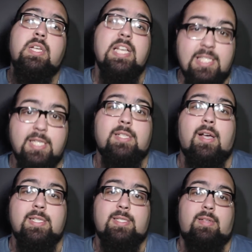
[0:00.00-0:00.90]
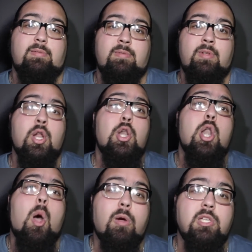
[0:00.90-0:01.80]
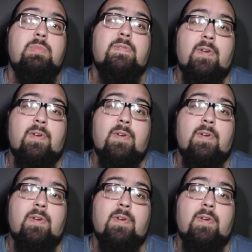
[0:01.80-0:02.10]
It's disgusting. No one should be